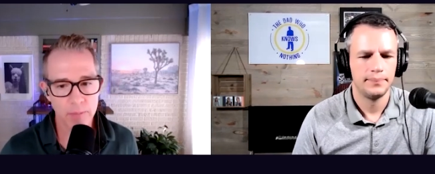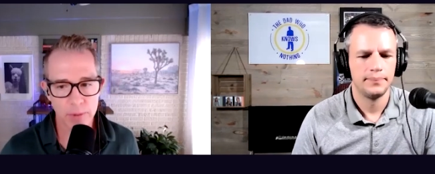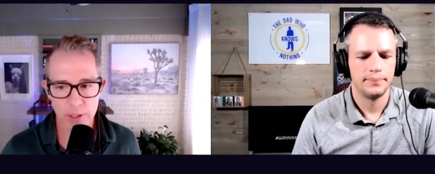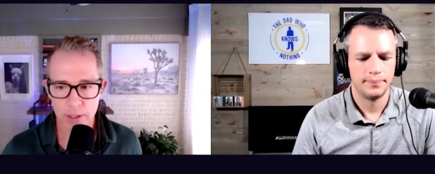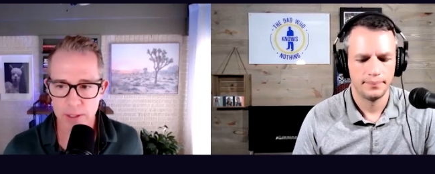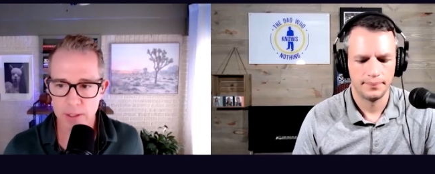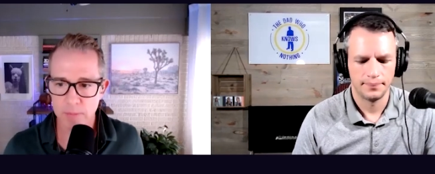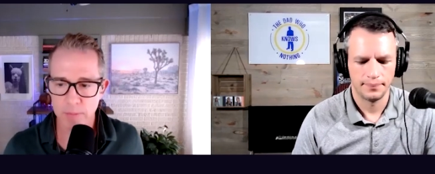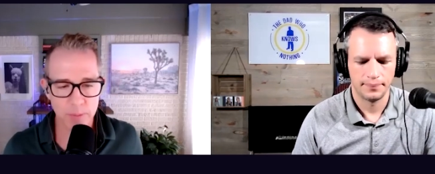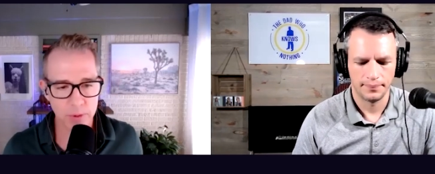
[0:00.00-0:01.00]

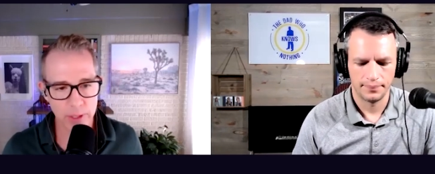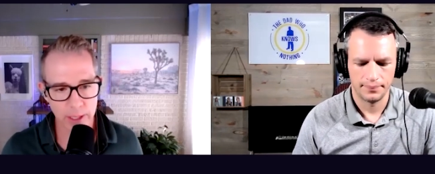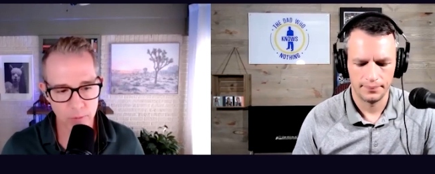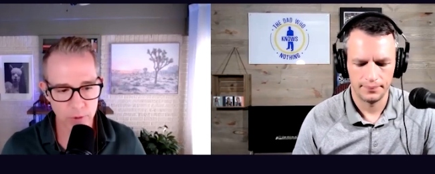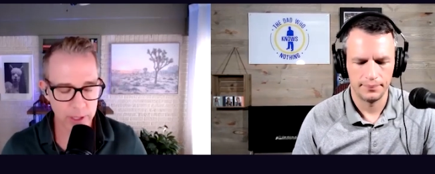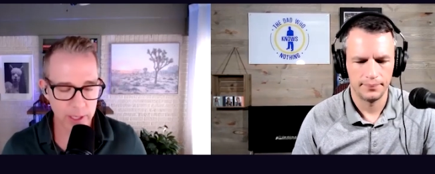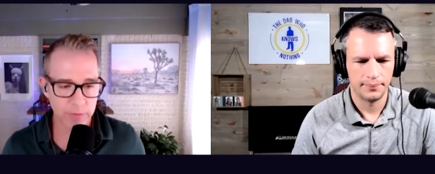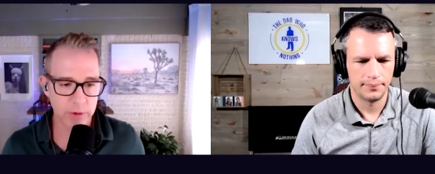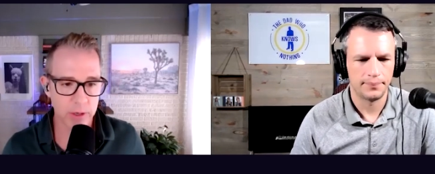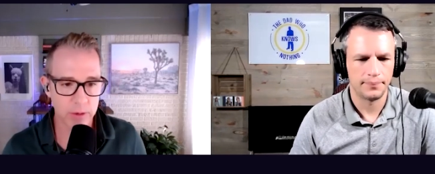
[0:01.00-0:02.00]
Speaker 1: Because people now more than
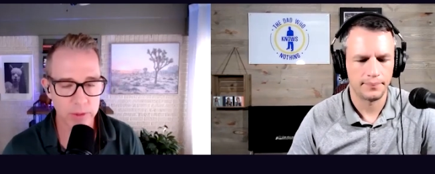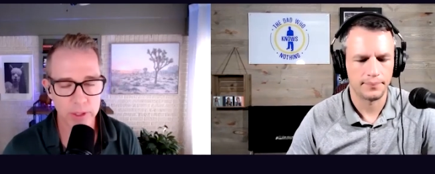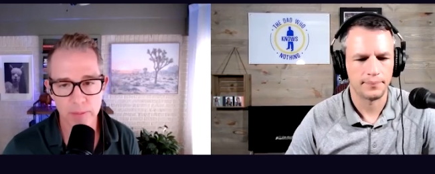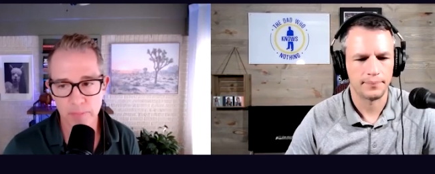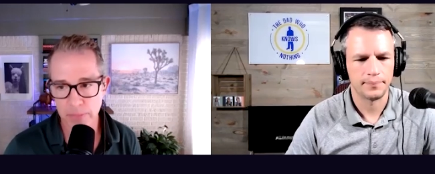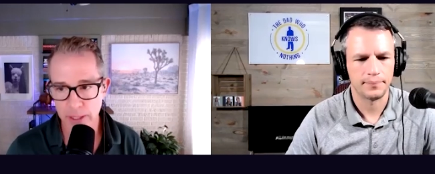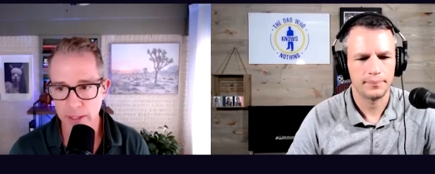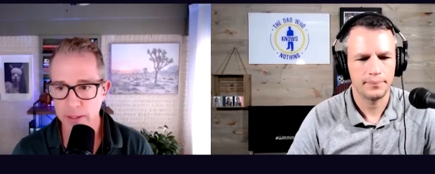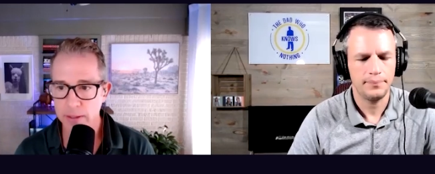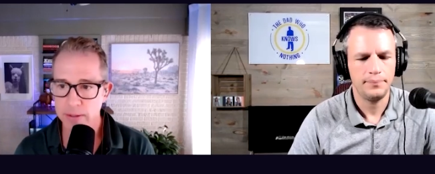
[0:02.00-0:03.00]
ever are really
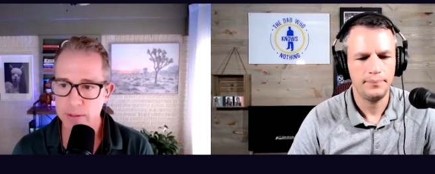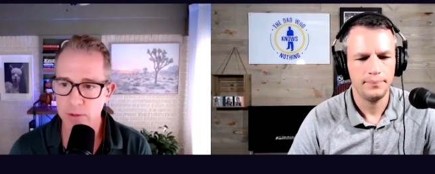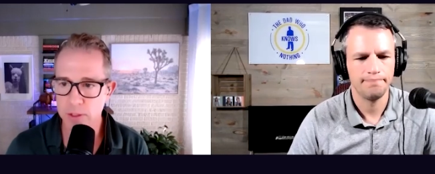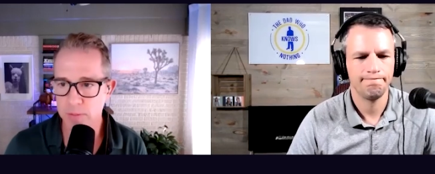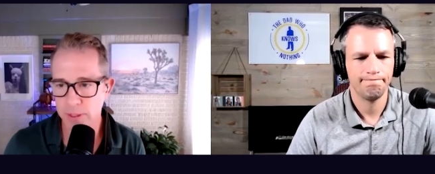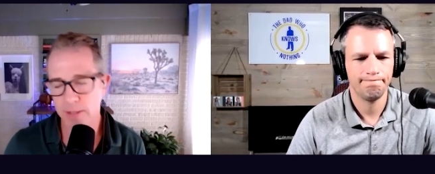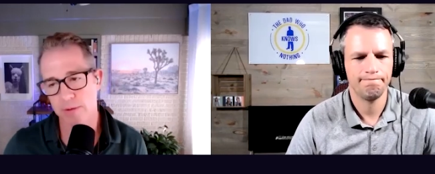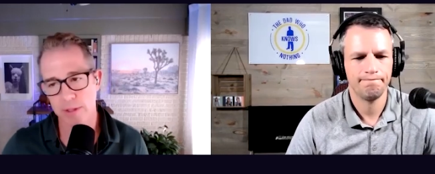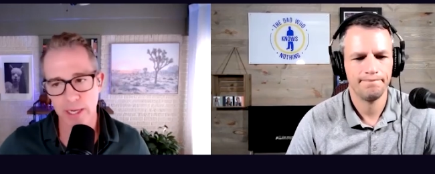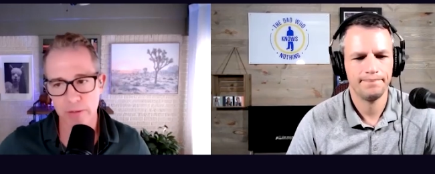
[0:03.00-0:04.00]
picky, so to speak,
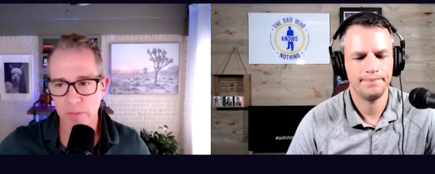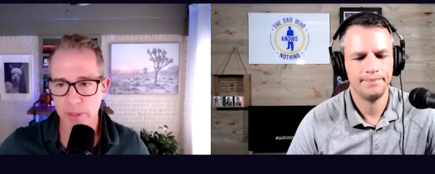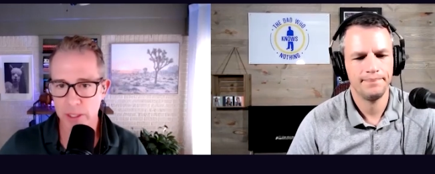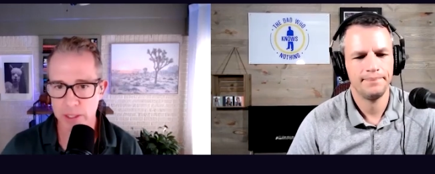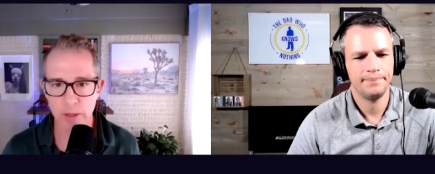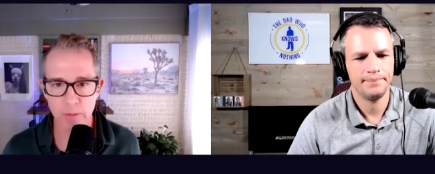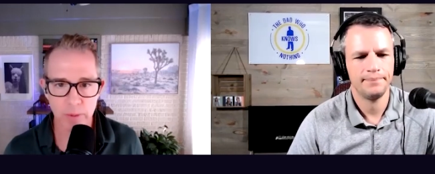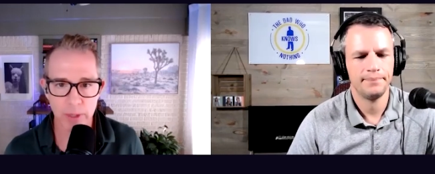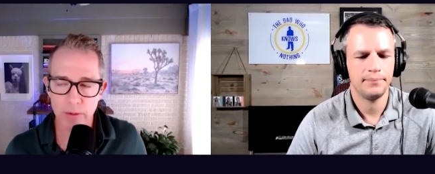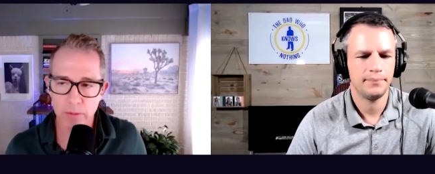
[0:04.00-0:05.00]
for lack of a better term,
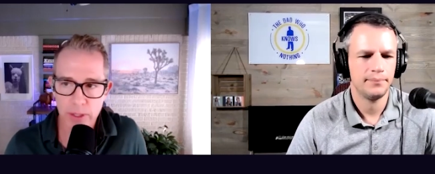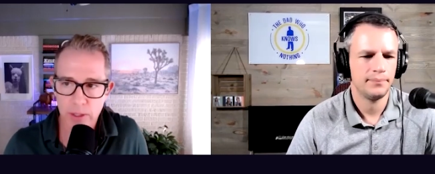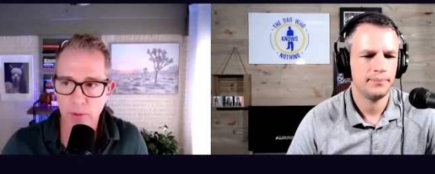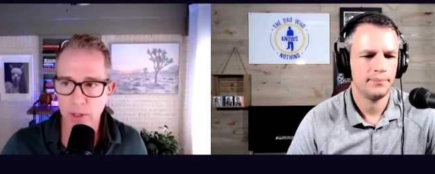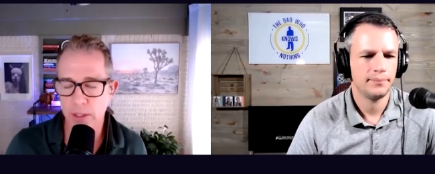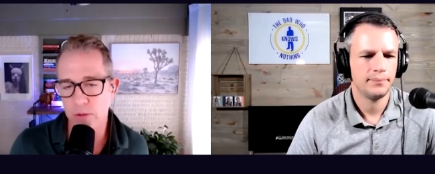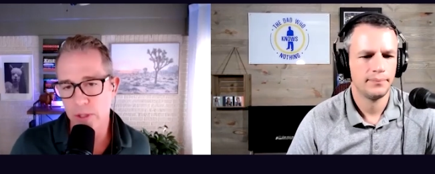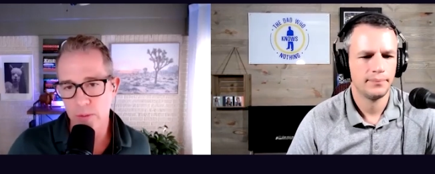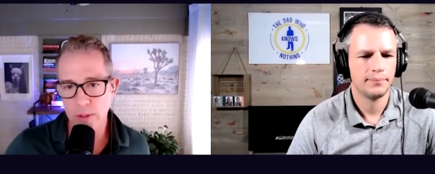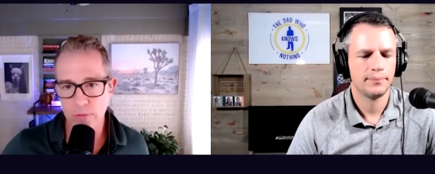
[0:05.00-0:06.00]
about where they work and
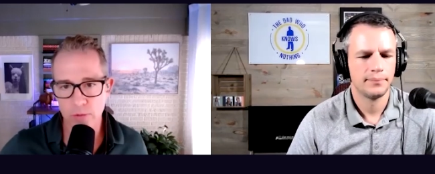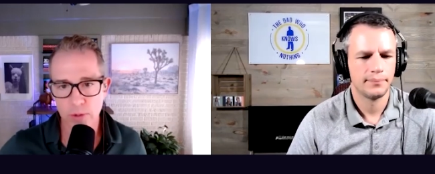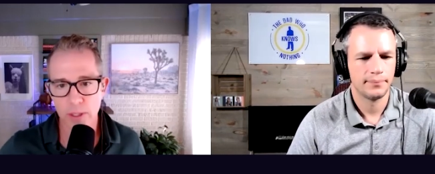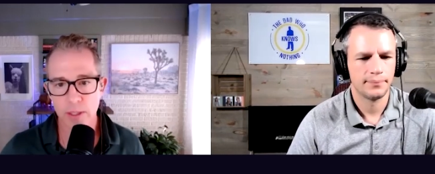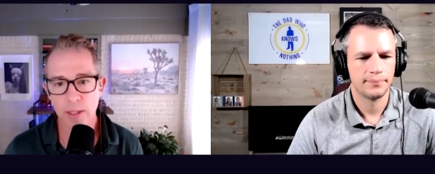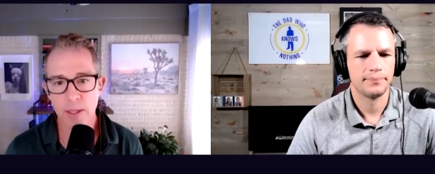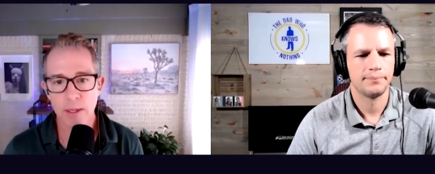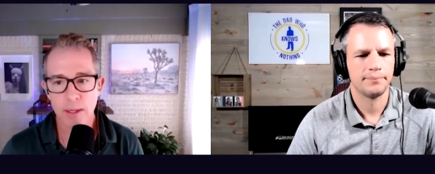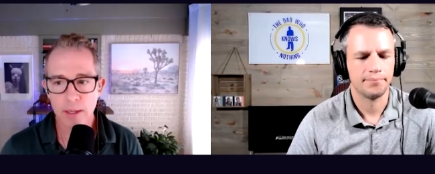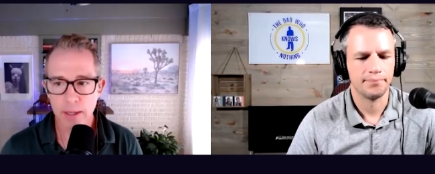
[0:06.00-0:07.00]
who they work for.
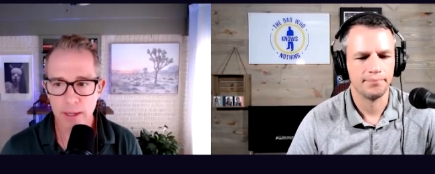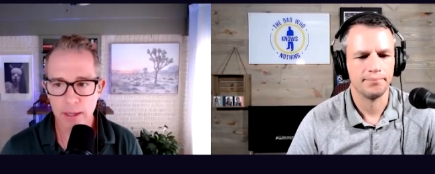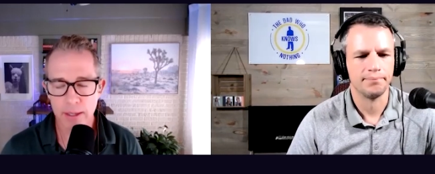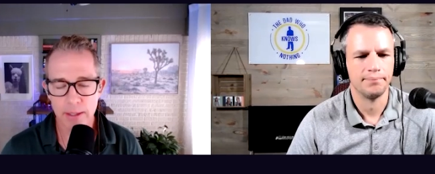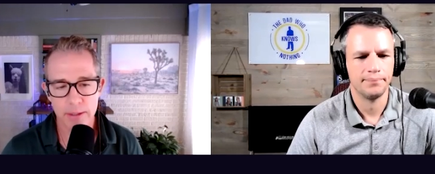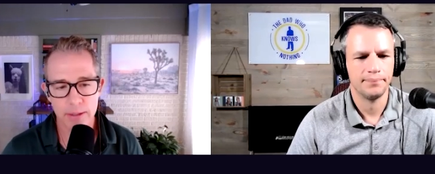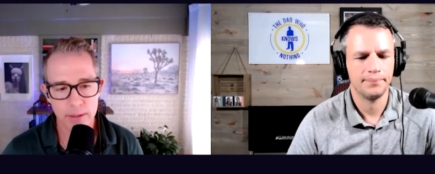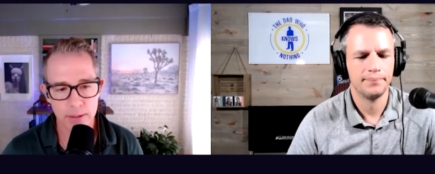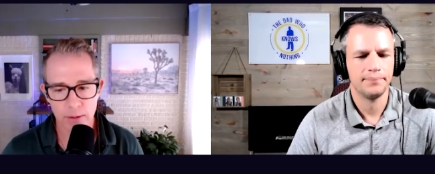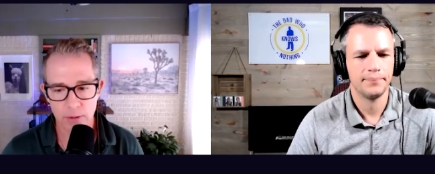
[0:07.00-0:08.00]
Mm-hmm. And,
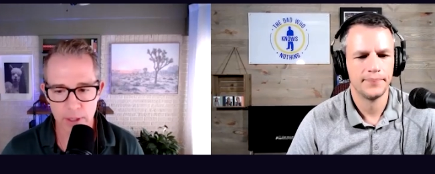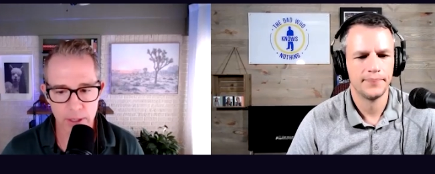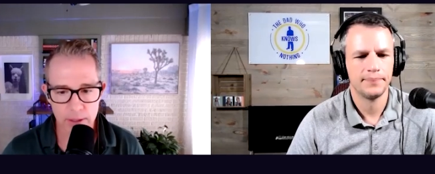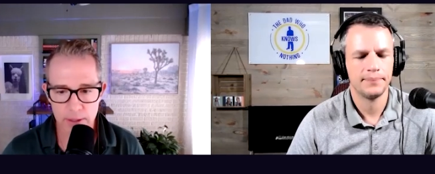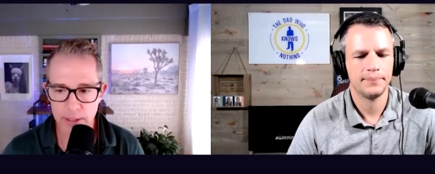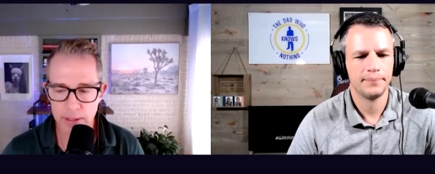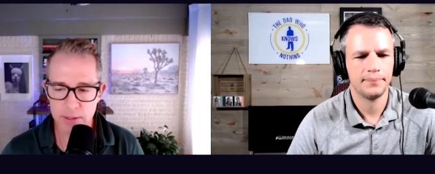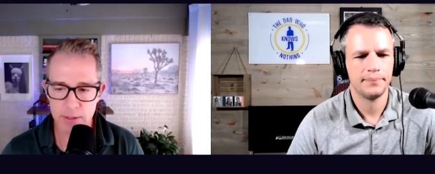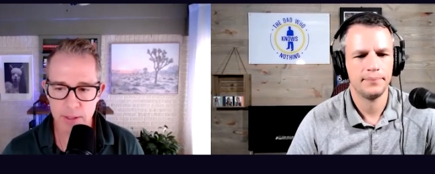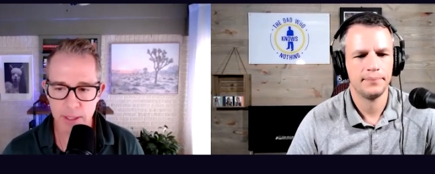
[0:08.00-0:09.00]
you know, a lot of the
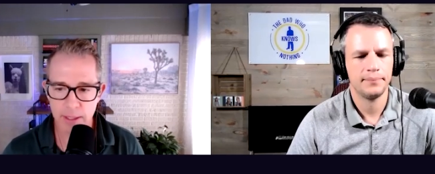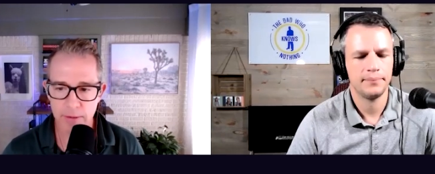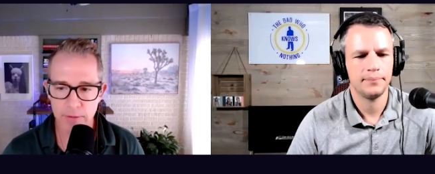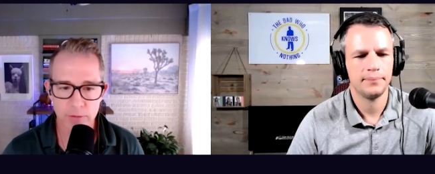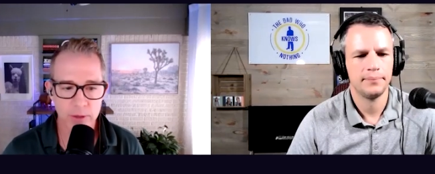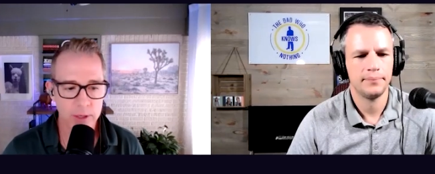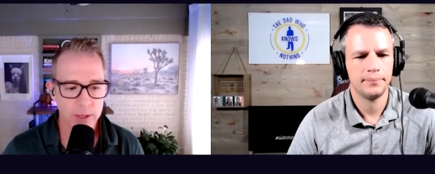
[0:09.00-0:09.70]
leaders like have, you